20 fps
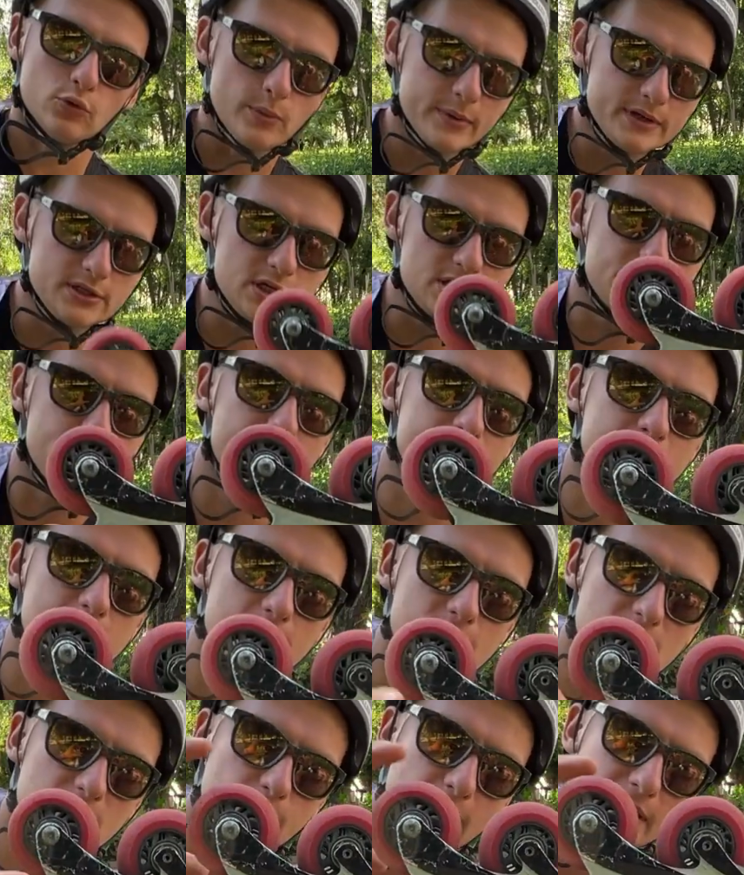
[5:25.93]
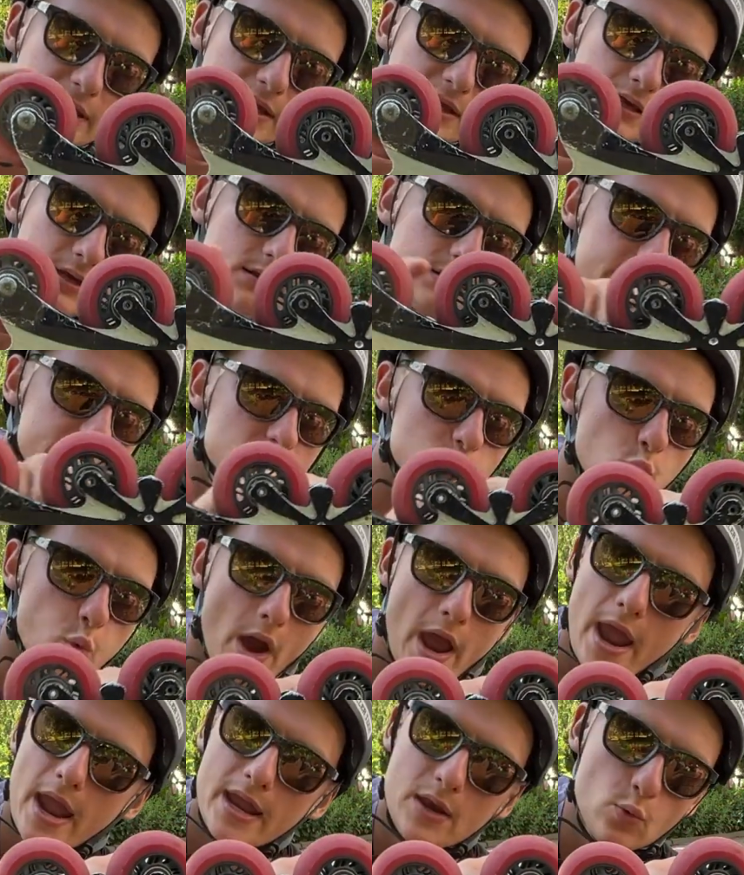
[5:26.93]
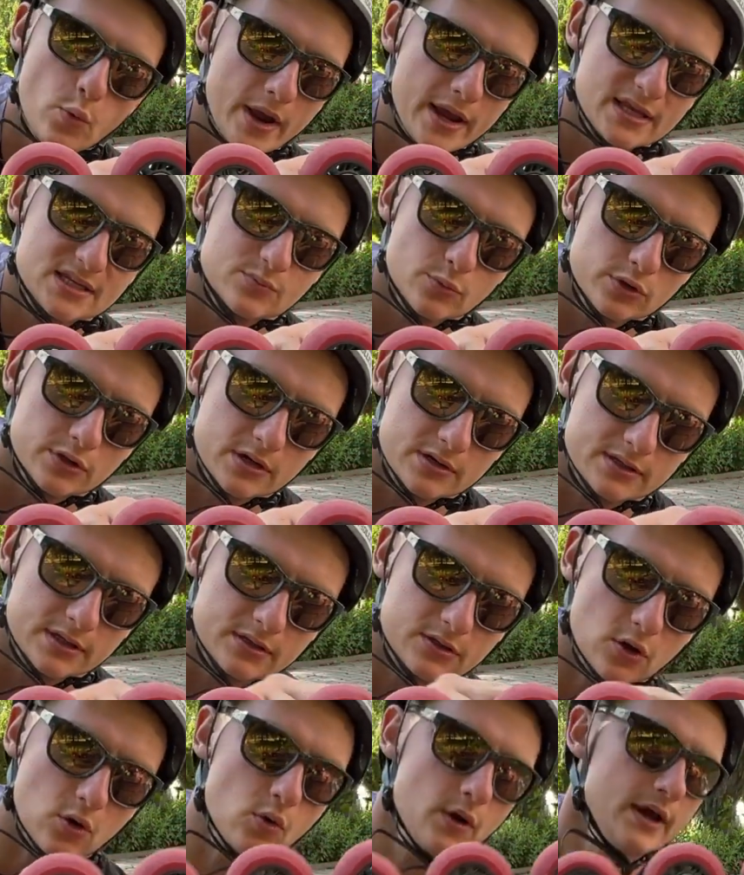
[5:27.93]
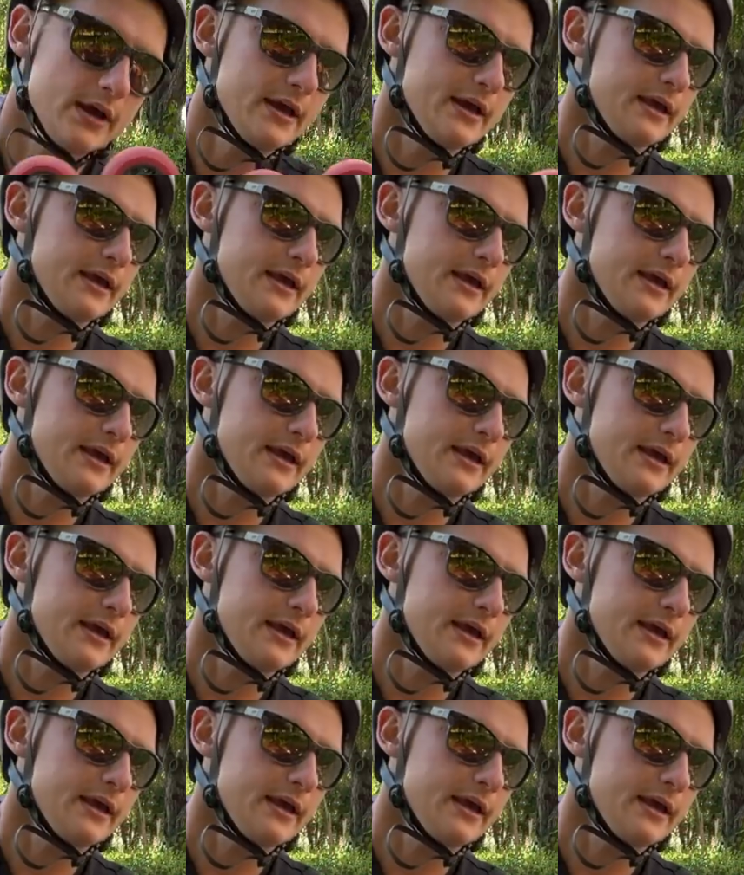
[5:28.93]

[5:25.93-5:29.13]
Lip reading: may just pay attention, my heel is way smaller than toe.